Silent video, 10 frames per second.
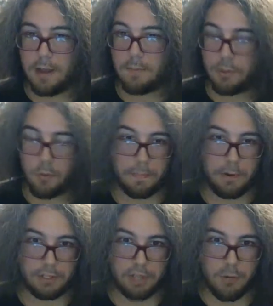But the one
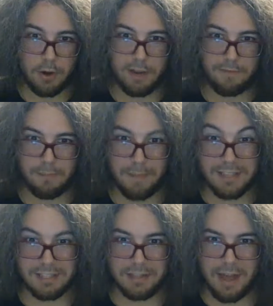person I want to give the
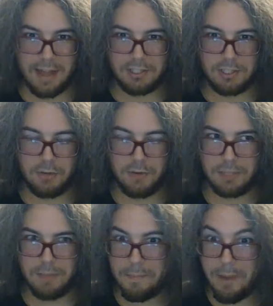best thanks to is
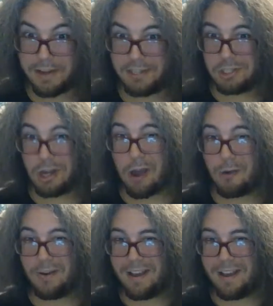my buddy Joe,